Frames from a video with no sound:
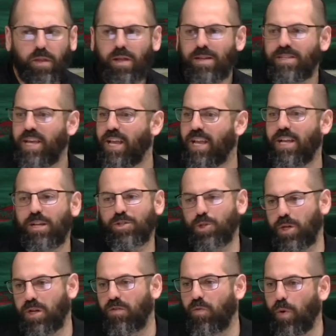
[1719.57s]
Taking a
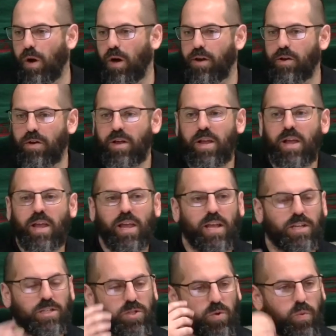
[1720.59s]
drink of water
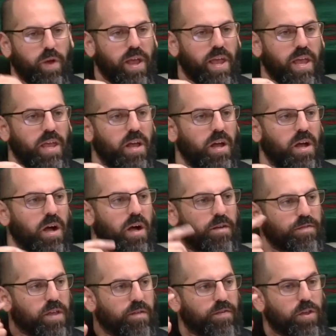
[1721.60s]
is a way of
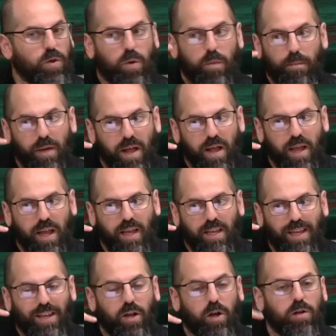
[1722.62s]
giving your mind
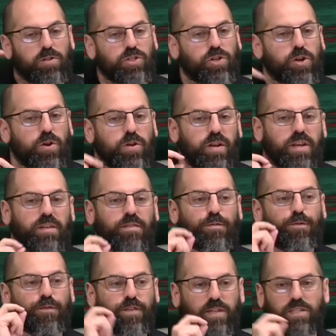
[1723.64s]
an alternative
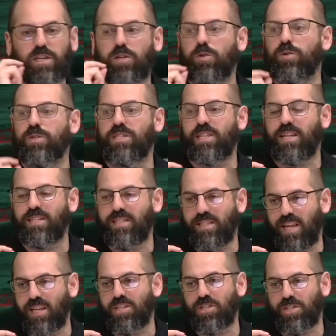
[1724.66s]
physical
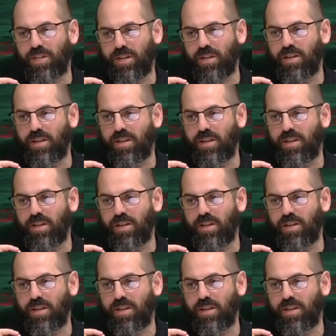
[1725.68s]
sensation